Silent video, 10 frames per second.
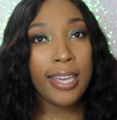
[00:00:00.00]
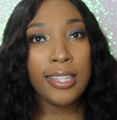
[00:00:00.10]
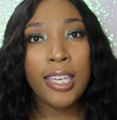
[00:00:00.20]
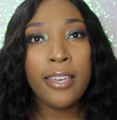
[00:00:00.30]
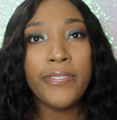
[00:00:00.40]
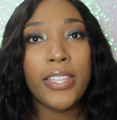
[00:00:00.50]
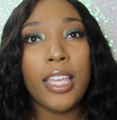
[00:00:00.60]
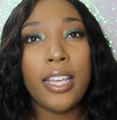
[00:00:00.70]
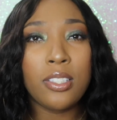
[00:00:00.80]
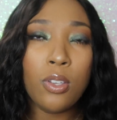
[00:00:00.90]
I leave the
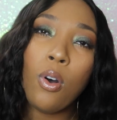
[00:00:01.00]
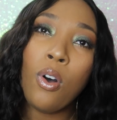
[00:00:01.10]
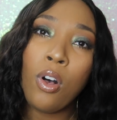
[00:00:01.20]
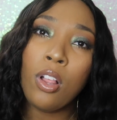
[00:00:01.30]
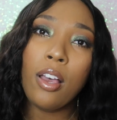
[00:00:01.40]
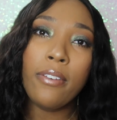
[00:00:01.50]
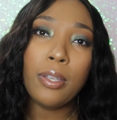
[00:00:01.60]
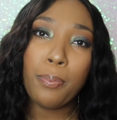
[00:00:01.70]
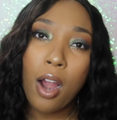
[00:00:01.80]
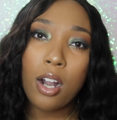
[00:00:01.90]
links to all of
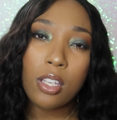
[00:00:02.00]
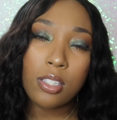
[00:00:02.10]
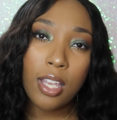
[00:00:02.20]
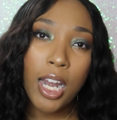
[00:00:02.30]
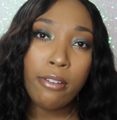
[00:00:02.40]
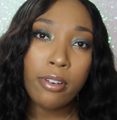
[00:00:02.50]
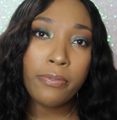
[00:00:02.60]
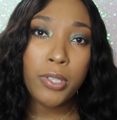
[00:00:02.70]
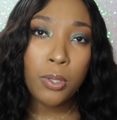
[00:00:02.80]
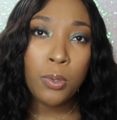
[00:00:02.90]
the products that I
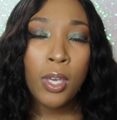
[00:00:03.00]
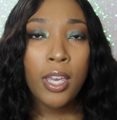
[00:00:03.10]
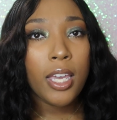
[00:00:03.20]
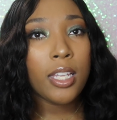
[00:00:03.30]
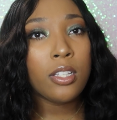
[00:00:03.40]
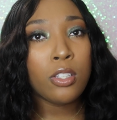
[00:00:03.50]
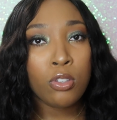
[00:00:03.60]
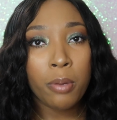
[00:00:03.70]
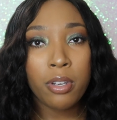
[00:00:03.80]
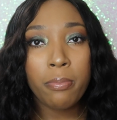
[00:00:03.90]
review in the
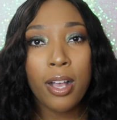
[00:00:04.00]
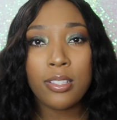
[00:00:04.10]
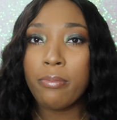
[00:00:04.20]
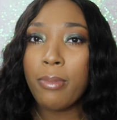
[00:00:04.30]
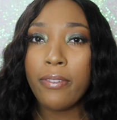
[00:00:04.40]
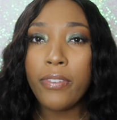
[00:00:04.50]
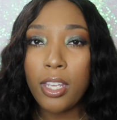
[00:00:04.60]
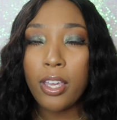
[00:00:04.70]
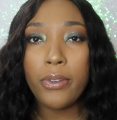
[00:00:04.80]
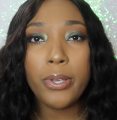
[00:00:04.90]
description box of my
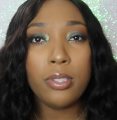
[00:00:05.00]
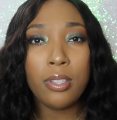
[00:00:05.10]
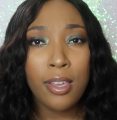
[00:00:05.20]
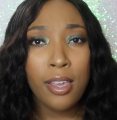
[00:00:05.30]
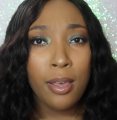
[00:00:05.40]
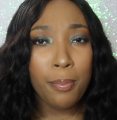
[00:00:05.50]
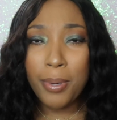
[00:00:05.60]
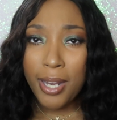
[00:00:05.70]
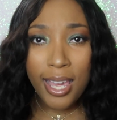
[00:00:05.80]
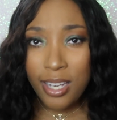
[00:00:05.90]
videos,
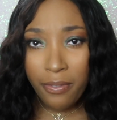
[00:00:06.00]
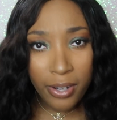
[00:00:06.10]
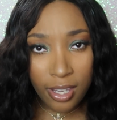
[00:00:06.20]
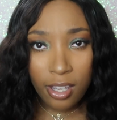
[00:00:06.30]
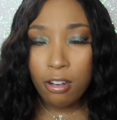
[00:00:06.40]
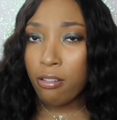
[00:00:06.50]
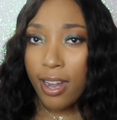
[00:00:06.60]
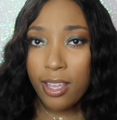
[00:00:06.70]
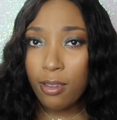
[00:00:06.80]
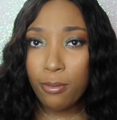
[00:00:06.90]
but I never get
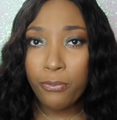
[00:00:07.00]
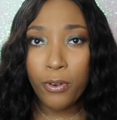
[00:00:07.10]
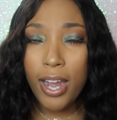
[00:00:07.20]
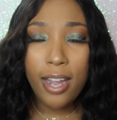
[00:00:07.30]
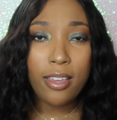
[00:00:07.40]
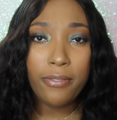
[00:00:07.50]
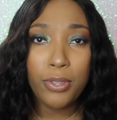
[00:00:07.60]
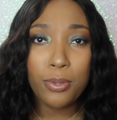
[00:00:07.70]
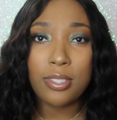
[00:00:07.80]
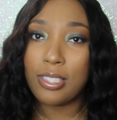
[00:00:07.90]
credit for any of
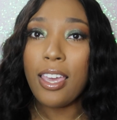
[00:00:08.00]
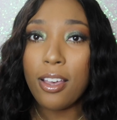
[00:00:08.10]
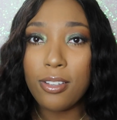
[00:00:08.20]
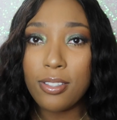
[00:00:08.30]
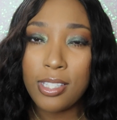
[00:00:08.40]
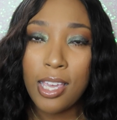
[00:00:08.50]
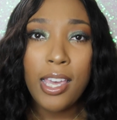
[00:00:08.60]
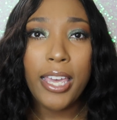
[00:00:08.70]
those sales.